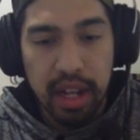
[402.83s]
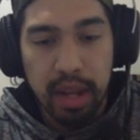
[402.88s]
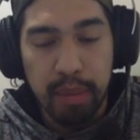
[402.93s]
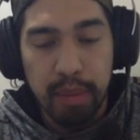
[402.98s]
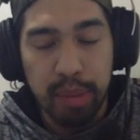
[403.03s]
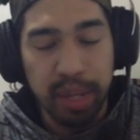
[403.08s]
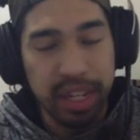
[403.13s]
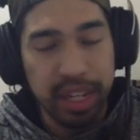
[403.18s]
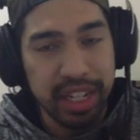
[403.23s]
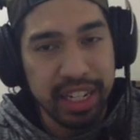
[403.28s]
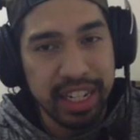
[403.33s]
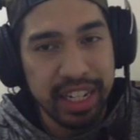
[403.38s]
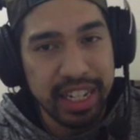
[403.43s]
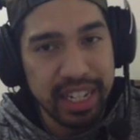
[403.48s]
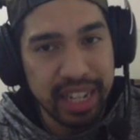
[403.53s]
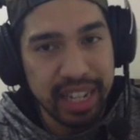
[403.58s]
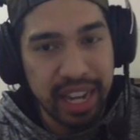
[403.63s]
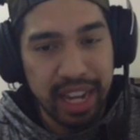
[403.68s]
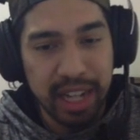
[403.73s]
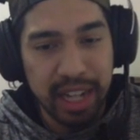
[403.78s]
But he,
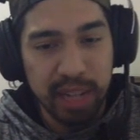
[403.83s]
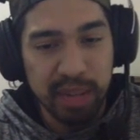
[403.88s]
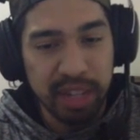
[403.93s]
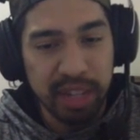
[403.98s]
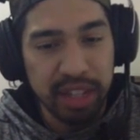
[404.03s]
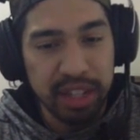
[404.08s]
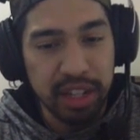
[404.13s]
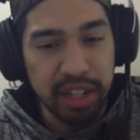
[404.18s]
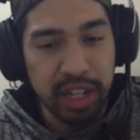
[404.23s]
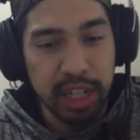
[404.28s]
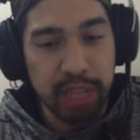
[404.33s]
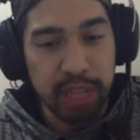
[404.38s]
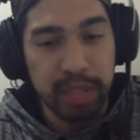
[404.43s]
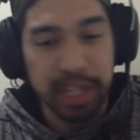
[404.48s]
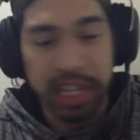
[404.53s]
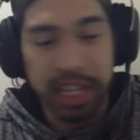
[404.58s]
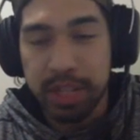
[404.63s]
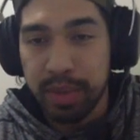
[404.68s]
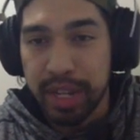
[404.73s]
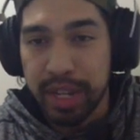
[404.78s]
I end up getting the dodge. But
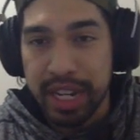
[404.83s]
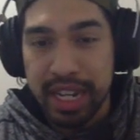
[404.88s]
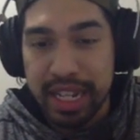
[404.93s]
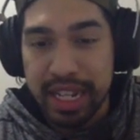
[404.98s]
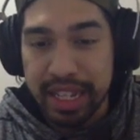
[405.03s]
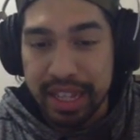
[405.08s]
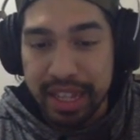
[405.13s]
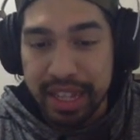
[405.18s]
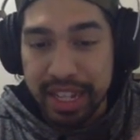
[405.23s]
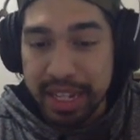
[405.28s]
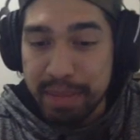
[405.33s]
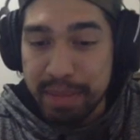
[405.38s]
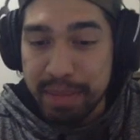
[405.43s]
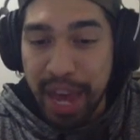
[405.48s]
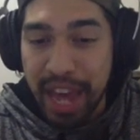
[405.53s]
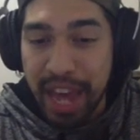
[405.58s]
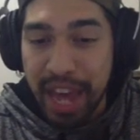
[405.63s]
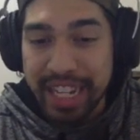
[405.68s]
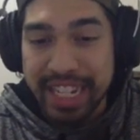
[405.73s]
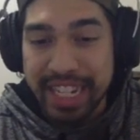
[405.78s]
guess what? This
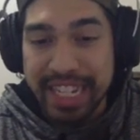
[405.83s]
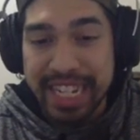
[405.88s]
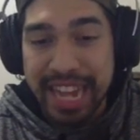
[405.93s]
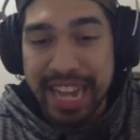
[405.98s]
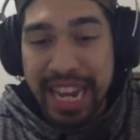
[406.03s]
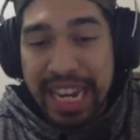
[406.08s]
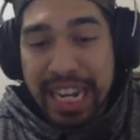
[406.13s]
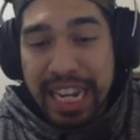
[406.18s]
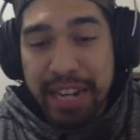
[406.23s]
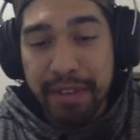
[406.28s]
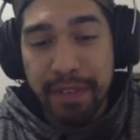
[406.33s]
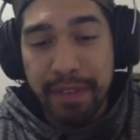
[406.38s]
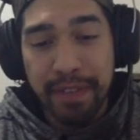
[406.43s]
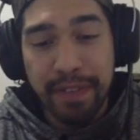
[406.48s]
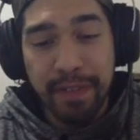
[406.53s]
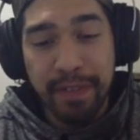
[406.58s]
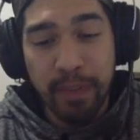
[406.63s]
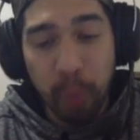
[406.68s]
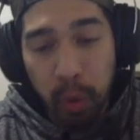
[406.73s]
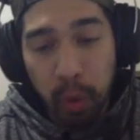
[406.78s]
man is negative
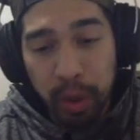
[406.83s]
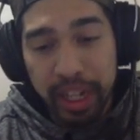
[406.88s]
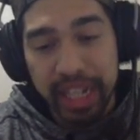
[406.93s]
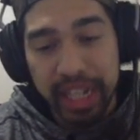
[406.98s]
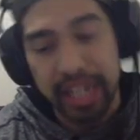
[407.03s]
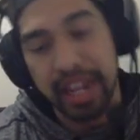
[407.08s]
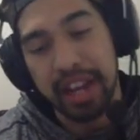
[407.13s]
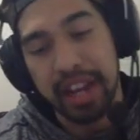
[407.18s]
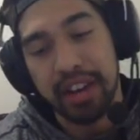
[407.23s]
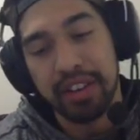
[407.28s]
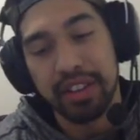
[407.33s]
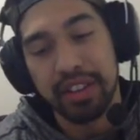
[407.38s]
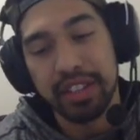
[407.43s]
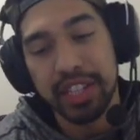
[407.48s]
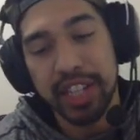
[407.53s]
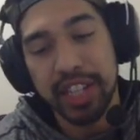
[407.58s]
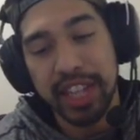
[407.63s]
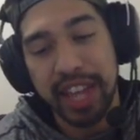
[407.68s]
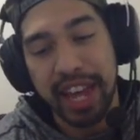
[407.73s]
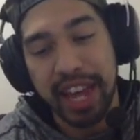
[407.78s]
40 now.
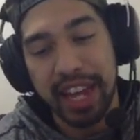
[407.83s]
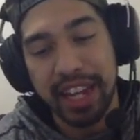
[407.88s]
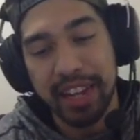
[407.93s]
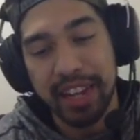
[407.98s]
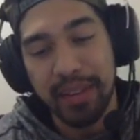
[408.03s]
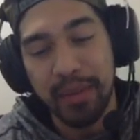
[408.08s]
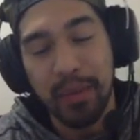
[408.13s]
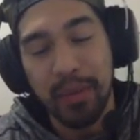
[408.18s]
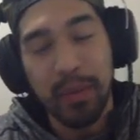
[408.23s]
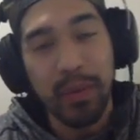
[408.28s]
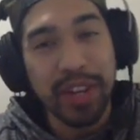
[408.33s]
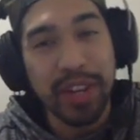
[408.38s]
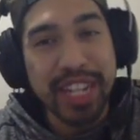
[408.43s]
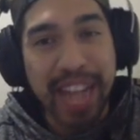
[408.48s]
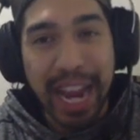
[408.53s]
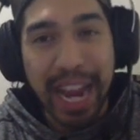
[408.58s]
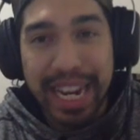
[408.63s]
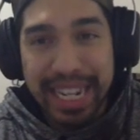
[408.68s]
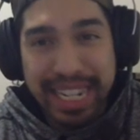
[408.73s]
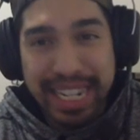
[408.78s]
Look at that.
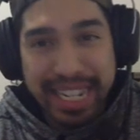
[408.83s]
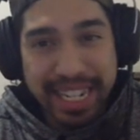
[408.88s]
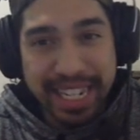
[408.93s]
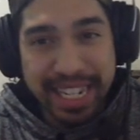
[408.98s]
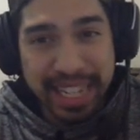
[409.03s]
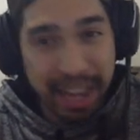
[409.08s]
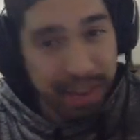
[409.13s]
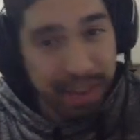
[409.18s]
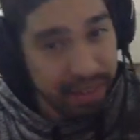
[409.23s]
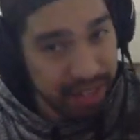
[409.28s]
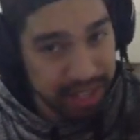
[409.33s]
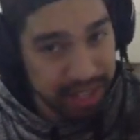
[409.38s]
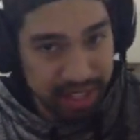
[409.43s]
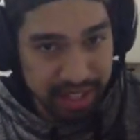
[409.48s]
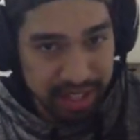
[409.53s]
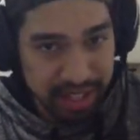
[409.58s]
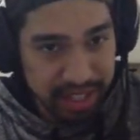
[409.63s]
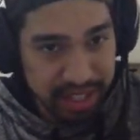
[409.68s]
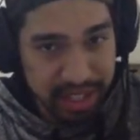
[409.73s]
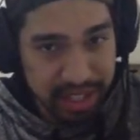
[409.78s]
97!
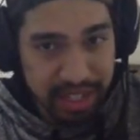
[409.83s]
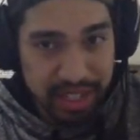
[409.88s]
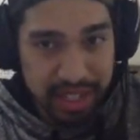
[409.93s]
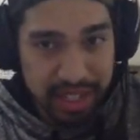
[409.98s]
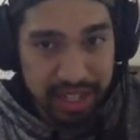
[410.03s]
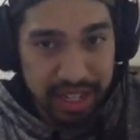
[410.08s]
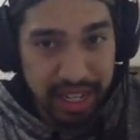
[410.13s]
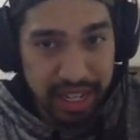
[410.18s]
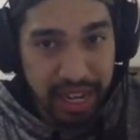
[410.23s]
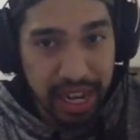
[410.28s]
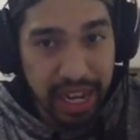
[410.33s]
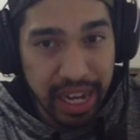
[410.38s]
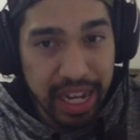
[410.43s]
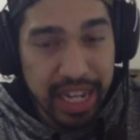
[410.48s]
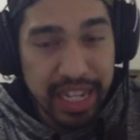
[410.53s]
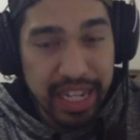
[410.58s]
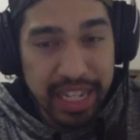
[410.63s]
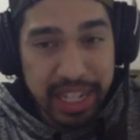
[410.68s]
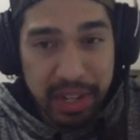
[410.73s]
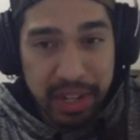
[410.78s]
A
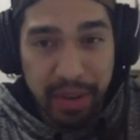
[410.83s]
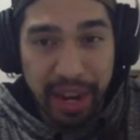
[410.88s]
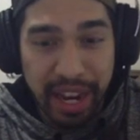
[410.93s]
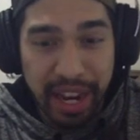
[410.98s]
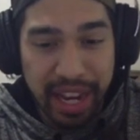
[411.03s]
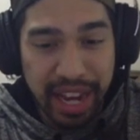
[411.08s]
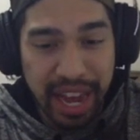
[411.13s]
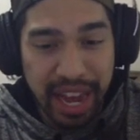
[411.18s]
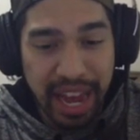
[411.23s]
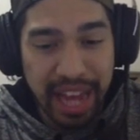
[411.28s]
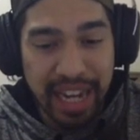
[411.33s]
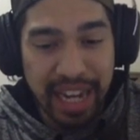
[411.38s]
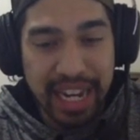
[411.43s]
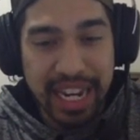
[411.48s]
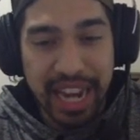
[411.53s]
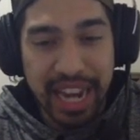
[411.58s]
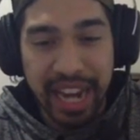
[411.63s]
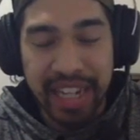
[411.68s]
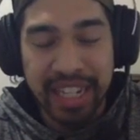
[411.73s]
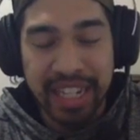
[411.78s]
DOA at
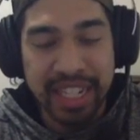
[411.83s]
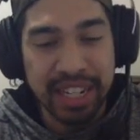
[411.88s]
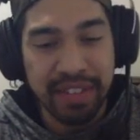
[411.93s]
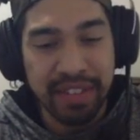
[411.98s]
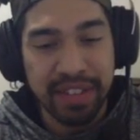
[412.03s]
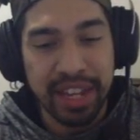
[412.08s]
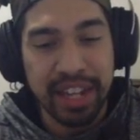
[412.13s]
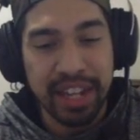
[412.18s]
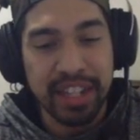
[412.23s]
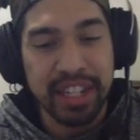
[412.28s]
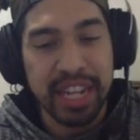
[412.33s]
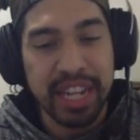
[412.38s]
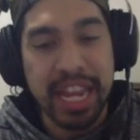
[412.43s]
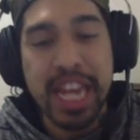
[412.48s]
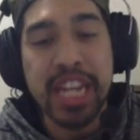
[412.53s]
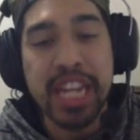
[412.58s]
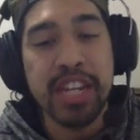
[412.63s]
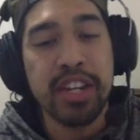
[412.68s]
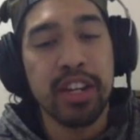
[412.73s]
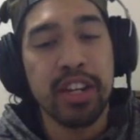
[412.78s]
97, that is
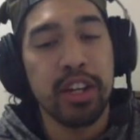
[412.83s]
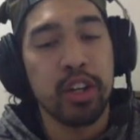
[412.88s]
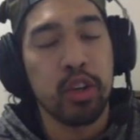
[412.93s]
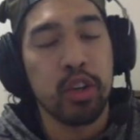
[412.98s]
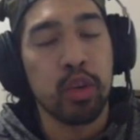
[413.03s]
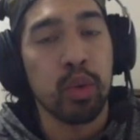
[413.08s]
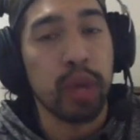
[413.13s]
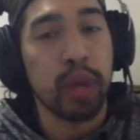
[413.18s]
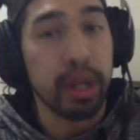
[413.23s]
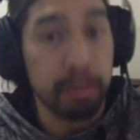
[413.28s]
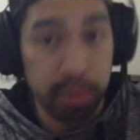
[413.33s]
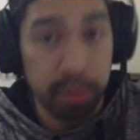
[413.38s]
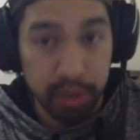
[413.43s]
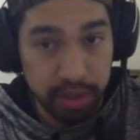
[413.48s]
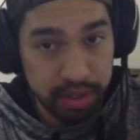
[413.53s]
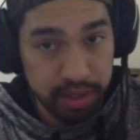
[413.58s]
incredible.